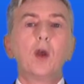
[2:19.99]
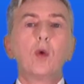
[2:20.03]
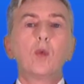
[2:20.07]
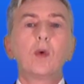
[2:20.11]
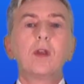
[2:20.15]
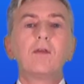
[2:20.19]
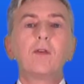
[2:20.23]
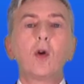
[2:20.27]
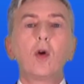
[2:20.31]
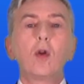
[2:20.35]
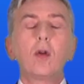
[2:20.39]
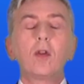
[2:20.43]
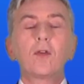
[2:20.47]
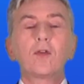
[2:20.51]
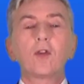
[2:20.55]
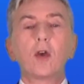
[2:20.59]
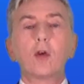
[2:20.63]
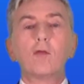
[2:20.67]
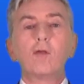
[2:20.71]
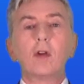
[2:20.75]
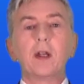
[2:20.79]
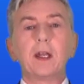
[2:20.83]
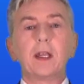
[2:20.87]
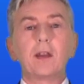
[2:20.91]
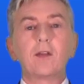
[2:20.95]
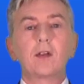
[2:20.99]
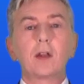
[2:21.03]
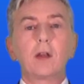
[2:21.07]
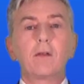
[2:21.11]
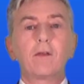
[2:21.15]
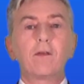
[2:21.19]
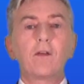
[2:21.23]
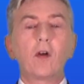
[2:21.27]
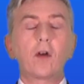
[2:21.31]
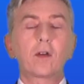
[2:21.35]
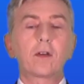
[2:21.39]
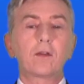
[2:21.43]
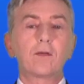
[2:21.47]
We've also released a
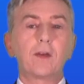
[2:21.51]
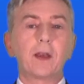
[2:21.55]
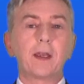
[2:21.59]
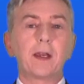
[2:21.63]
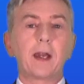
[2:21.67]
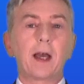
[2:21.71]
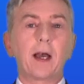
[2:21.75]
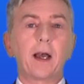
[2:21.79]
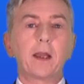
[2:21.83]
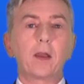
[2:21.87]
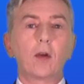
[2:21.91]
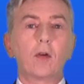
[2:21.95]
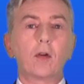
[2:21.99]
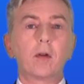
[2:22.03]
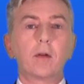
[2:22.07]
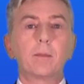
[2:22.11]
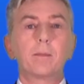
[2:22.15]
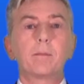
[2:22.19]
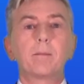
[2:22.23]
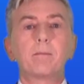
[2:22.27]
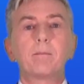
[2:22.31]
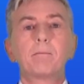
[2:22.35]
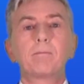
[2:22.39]
phosphate ion.